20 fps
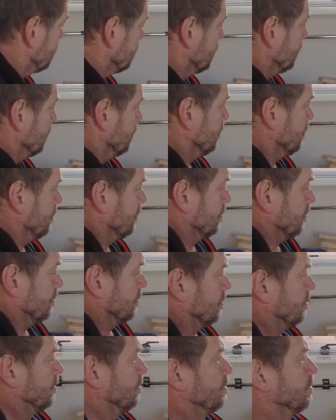battery as
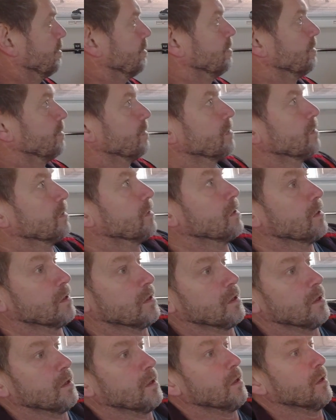possible because you